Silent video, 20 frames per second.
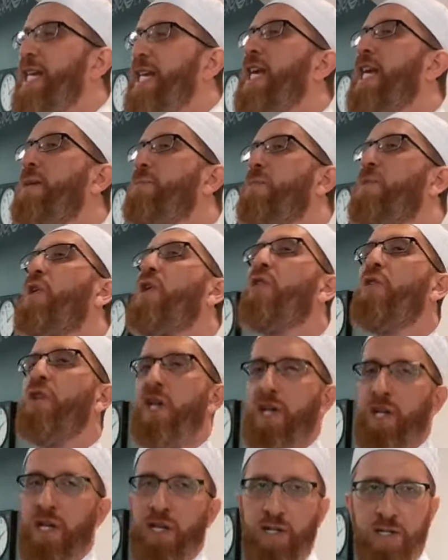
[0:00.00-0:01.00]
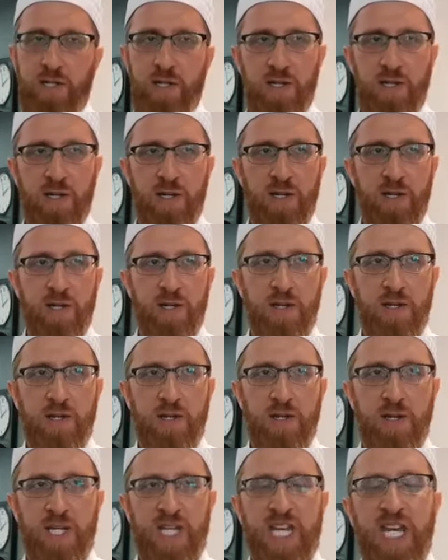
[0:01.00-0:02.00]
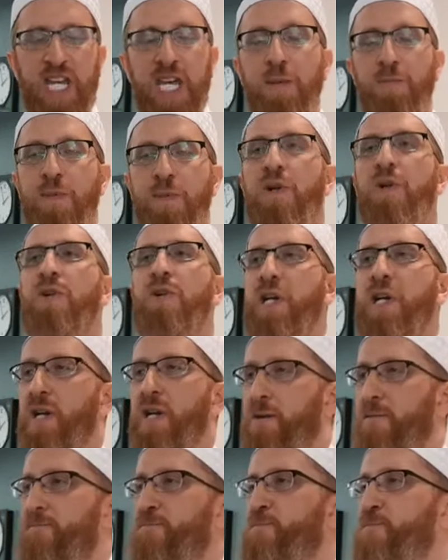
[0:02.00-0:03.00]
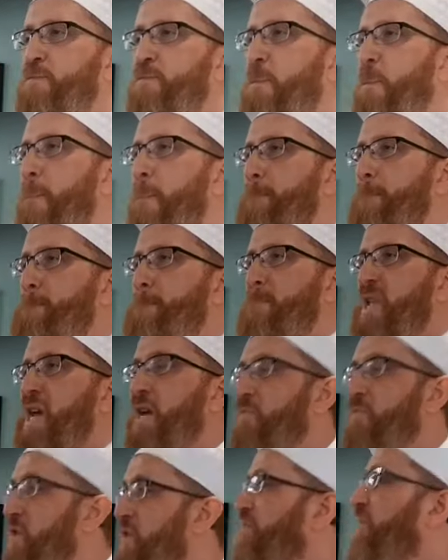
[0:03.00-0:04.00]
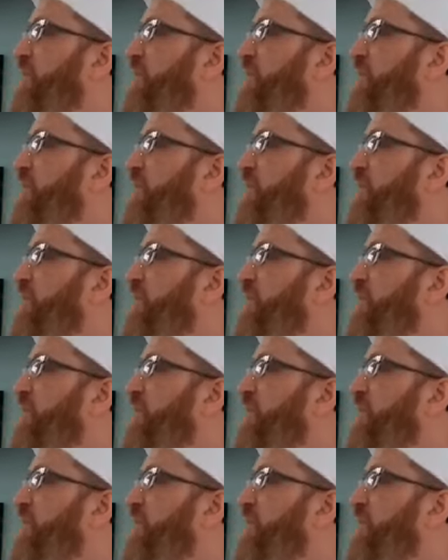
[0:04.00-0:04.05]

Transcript: Keep going. Keep going. If we